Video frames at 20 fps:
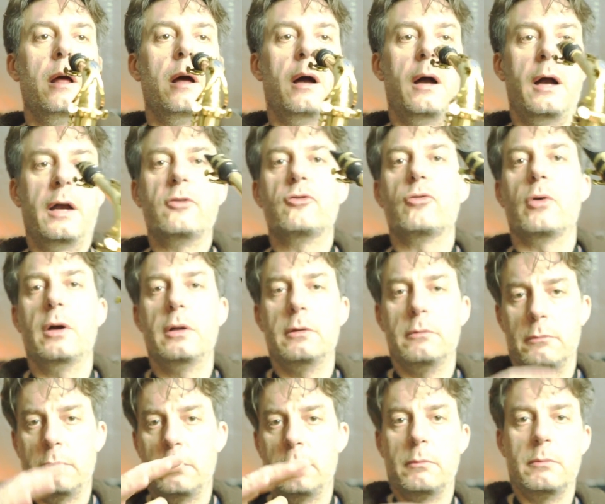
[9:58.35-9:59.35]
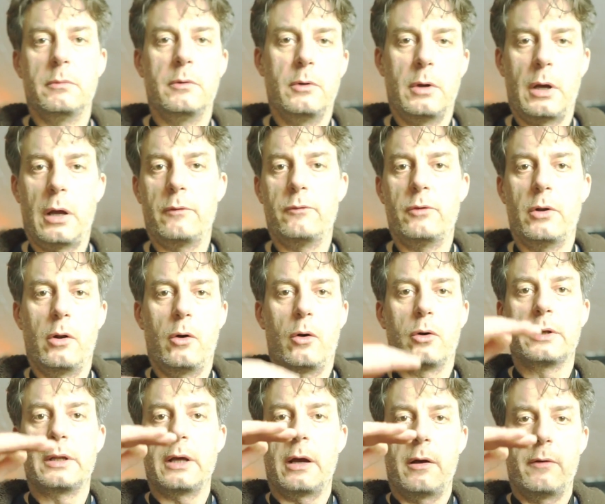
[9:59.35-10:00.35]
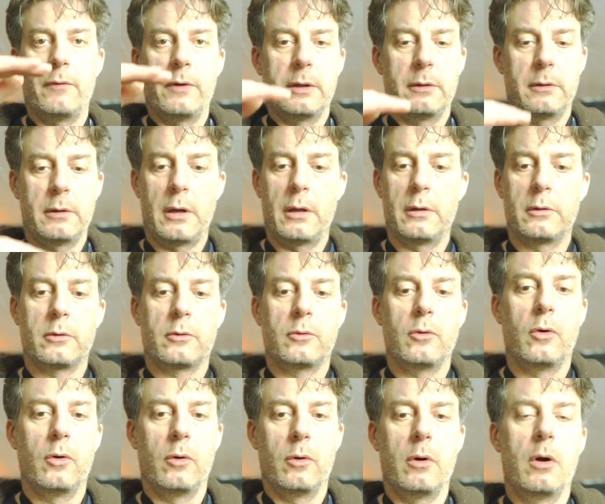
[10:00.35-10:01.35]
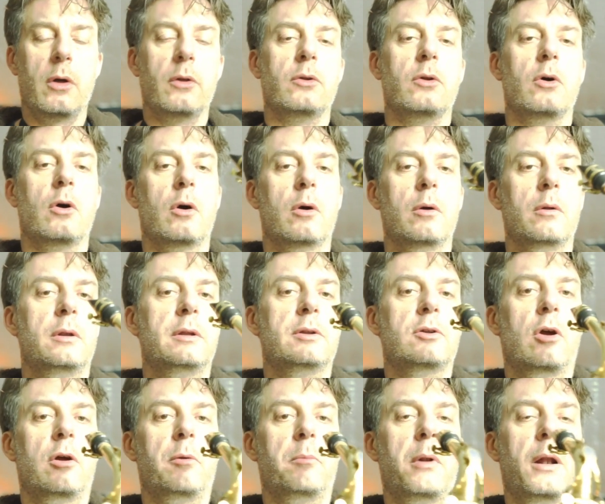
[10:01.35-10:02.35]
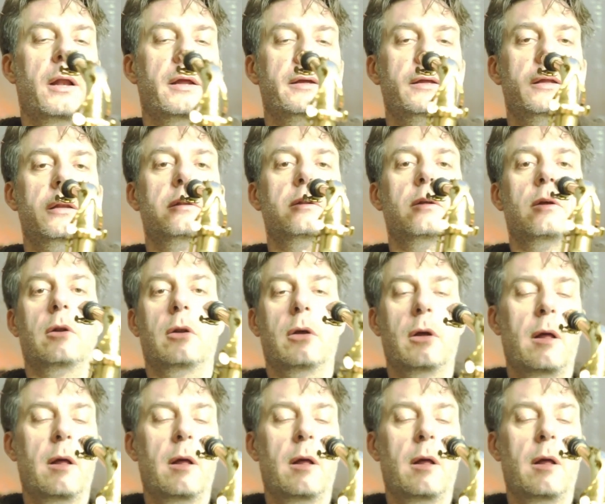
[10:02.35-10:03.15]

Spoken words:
I train at the low octave and go under little by little,